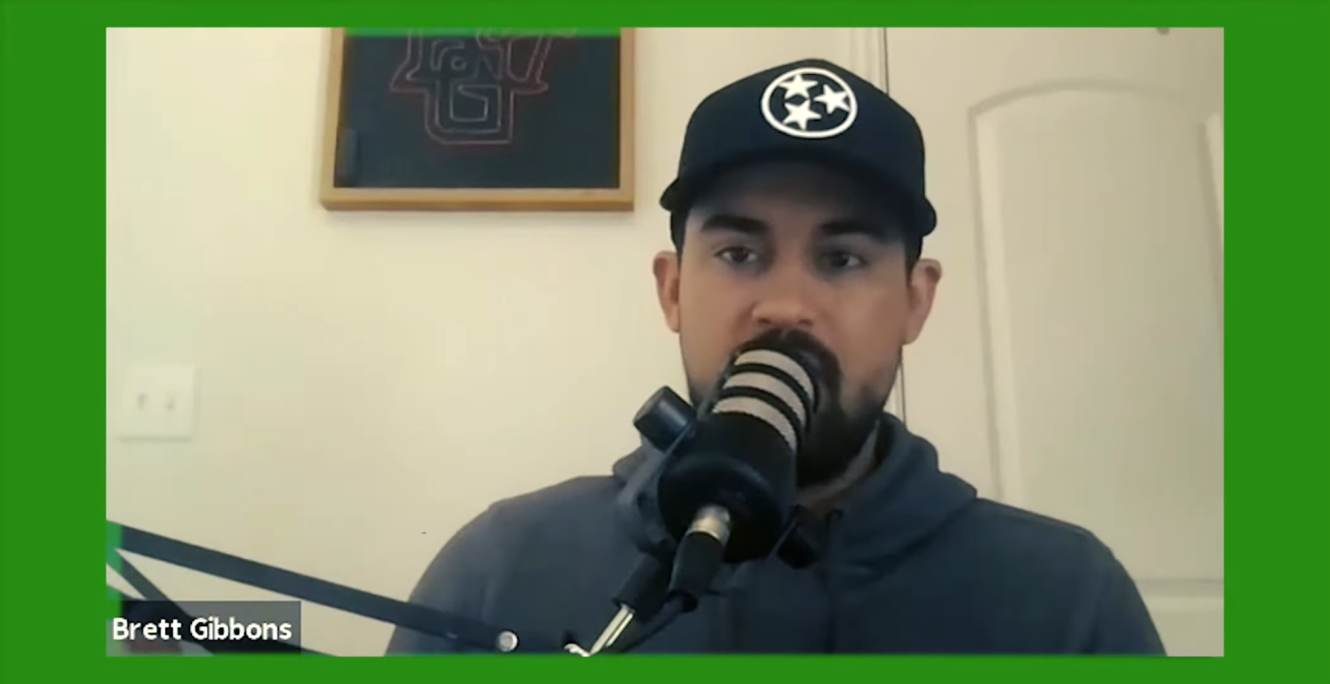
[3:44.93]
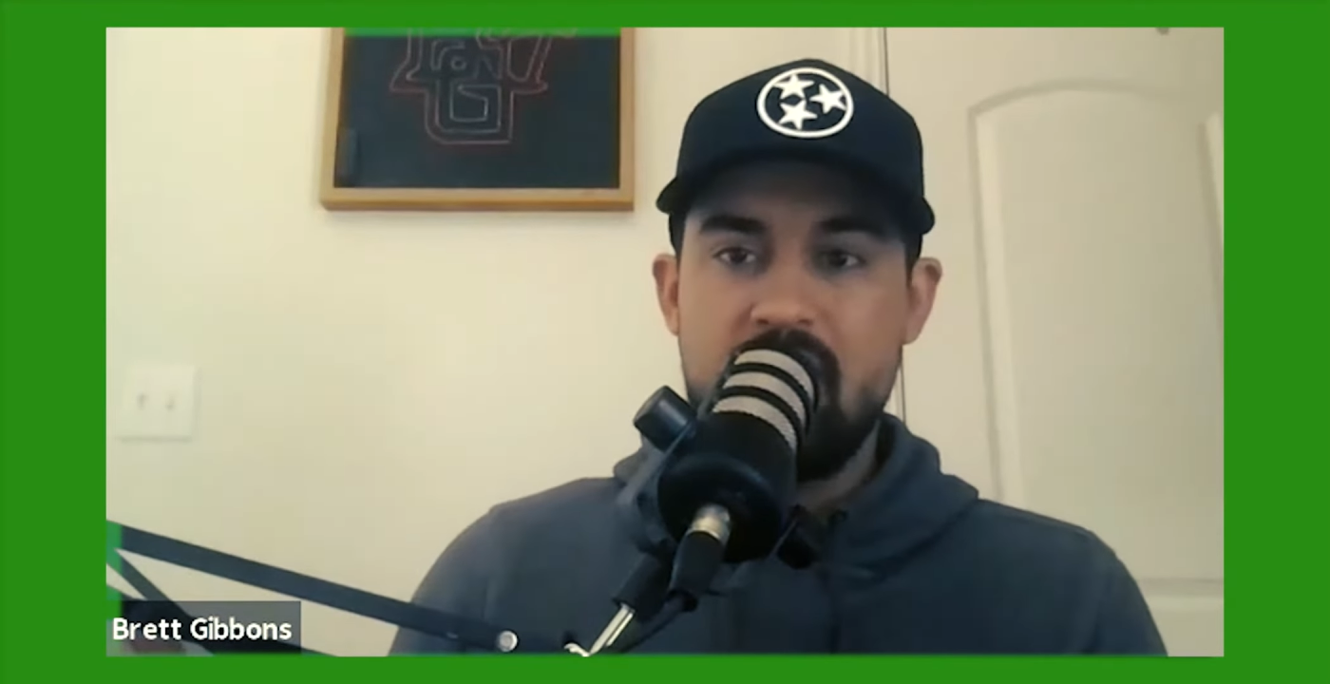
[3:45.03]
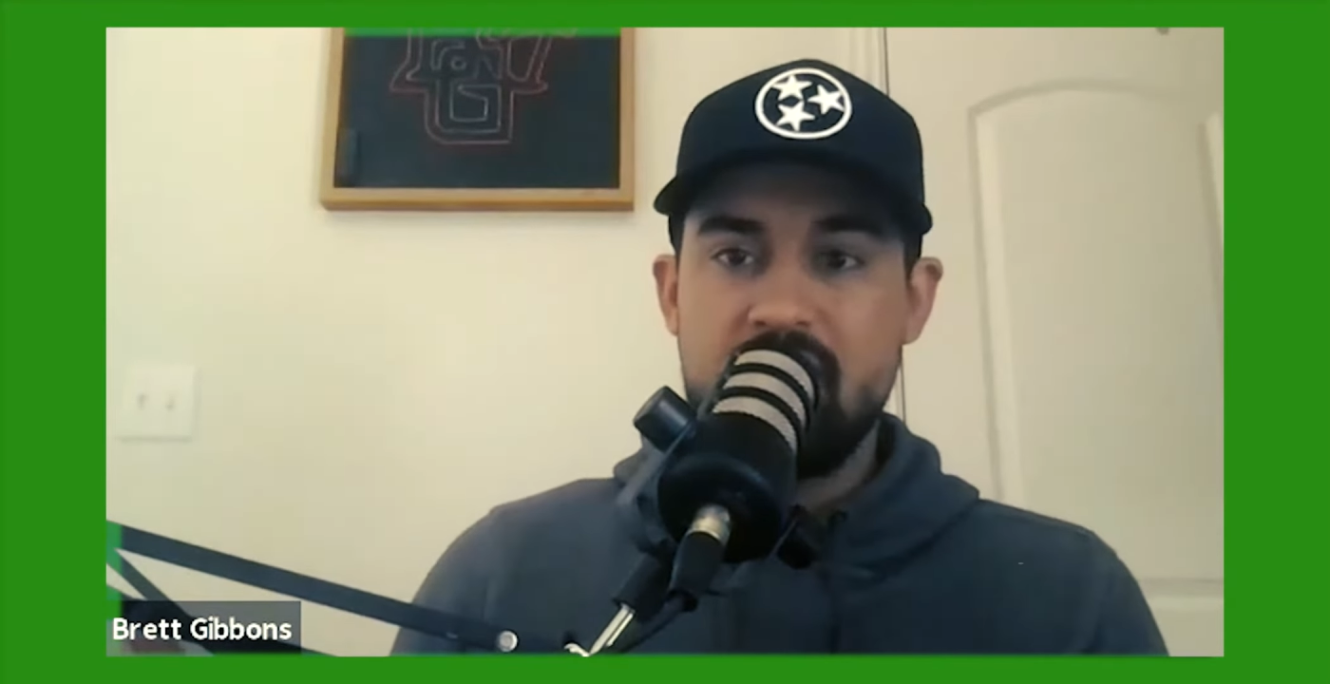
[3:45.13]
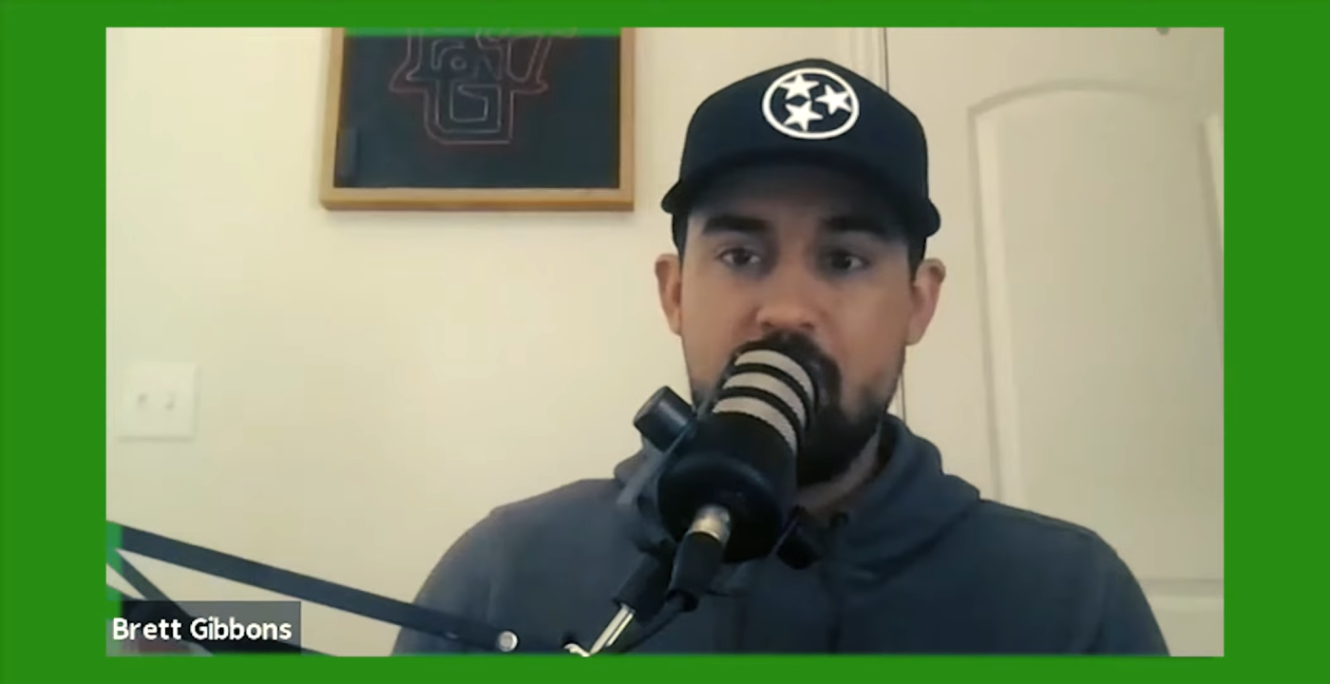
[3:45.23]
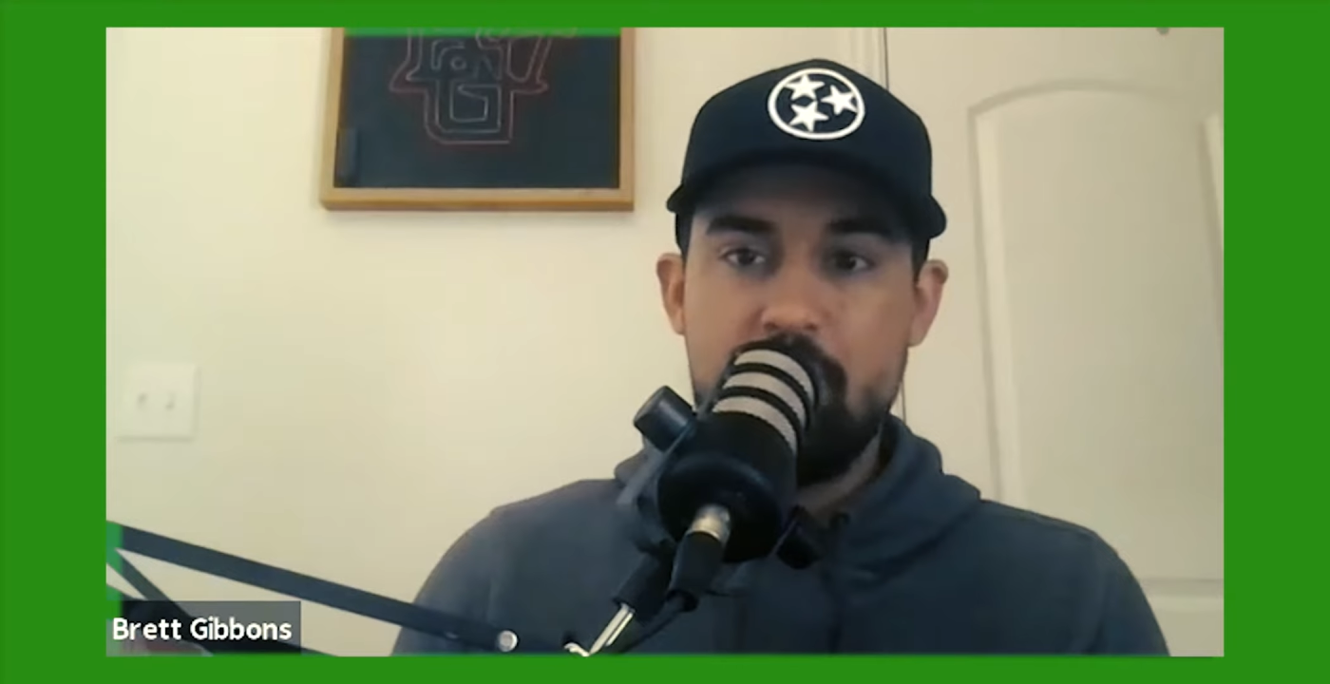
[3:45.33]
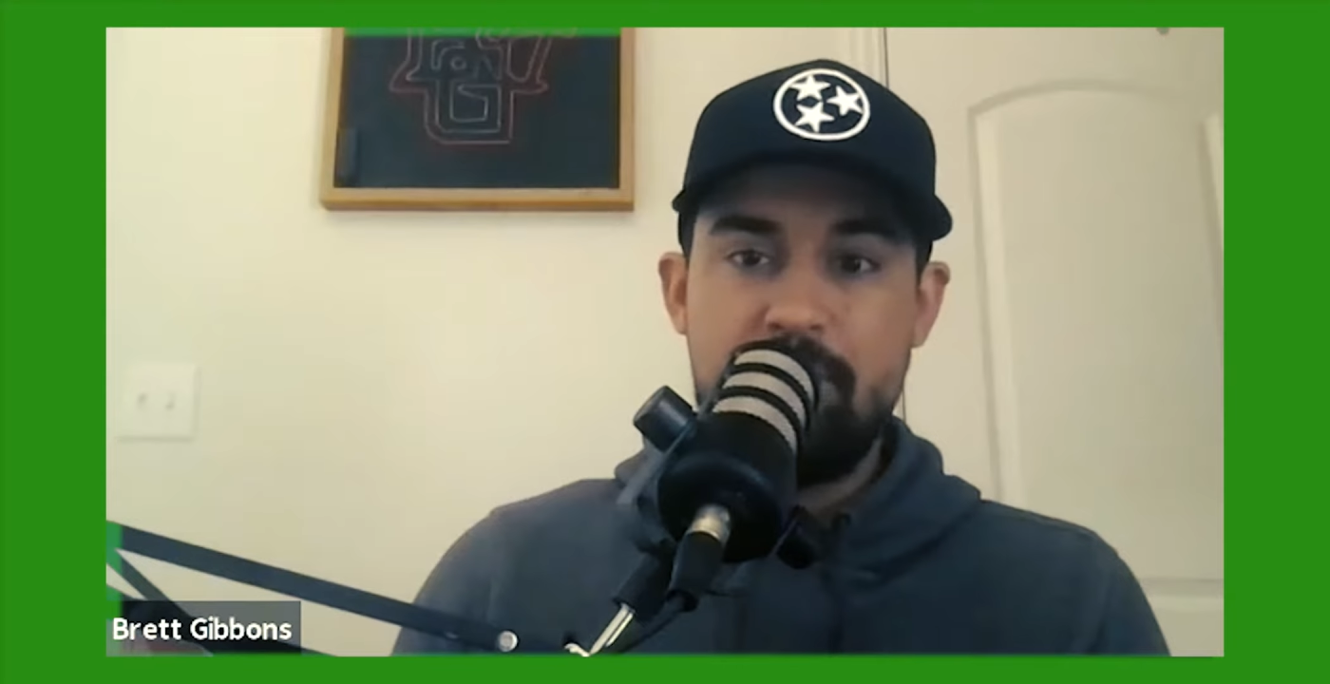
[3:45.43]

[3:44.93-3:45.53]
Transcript: and go